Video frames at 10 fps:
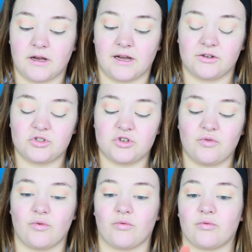I
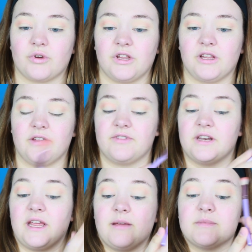also really love the
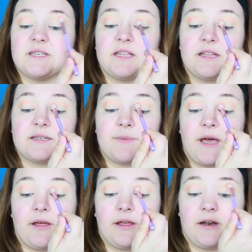names in this
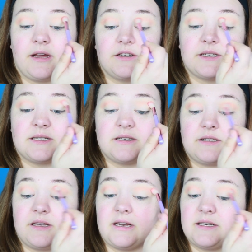palette.
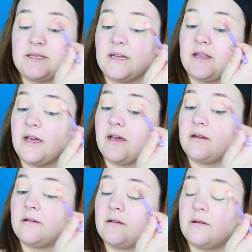Can I say
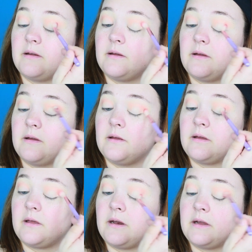that?
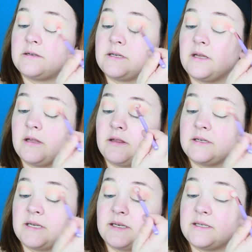Can I say that
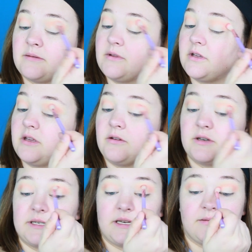this has some of the
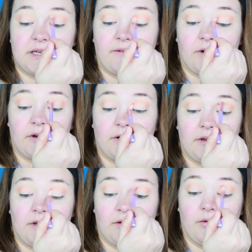cutest names I've
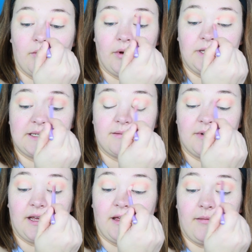heard in quite some
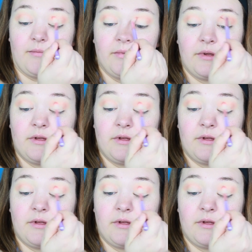time?